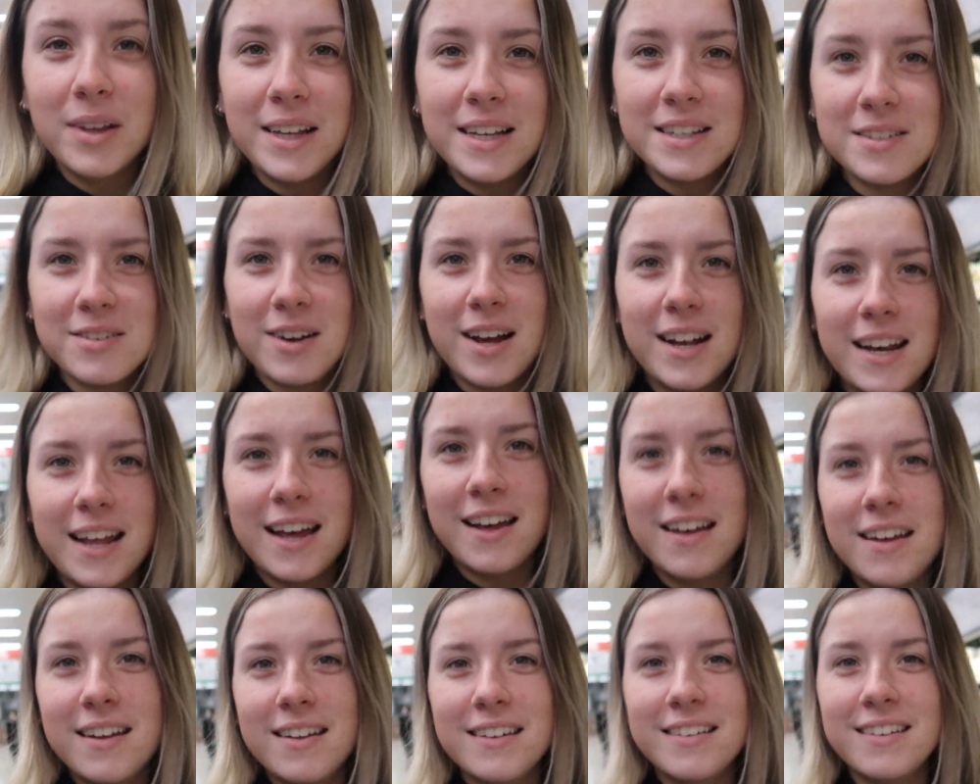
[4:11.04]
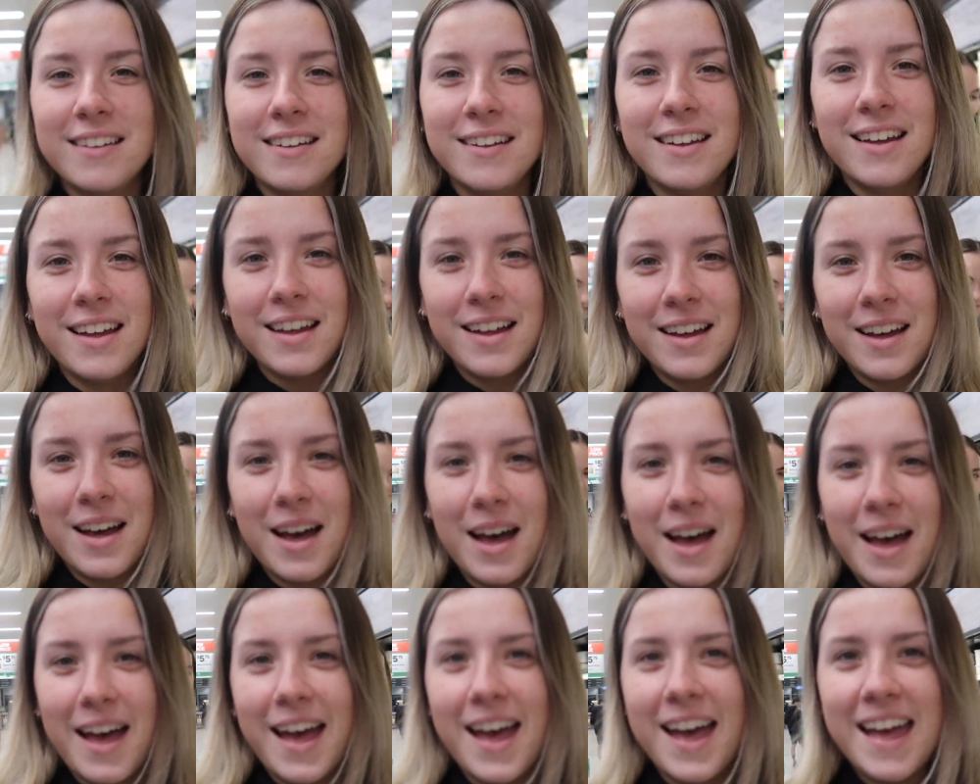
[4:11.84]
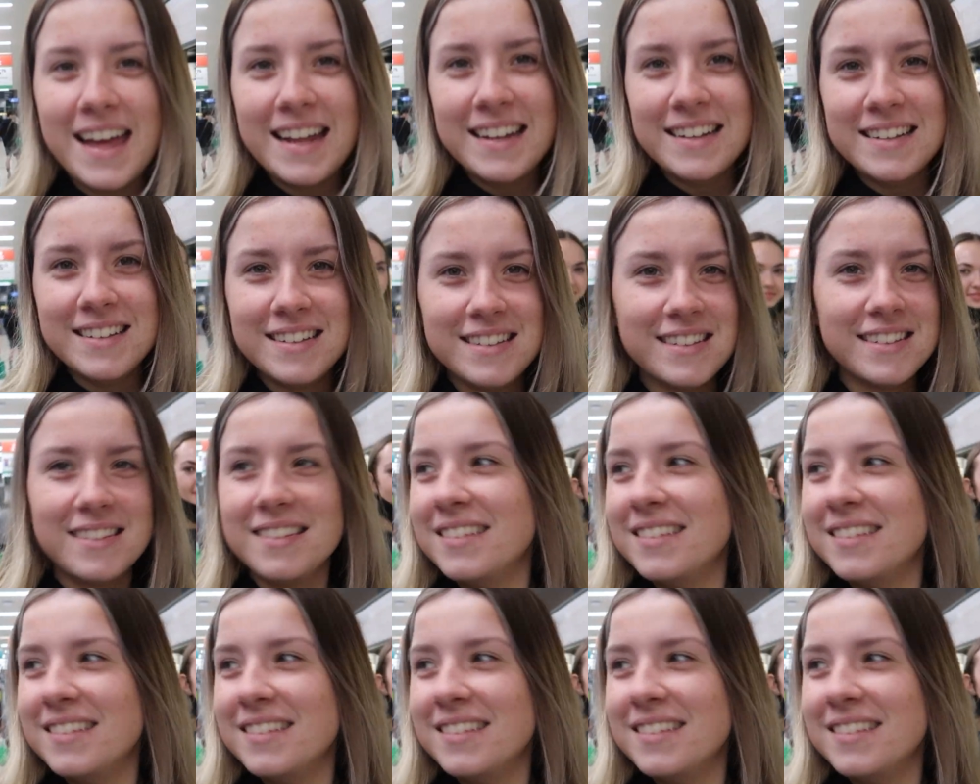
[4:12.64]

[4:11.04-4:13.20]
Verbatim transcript: Woolies right now and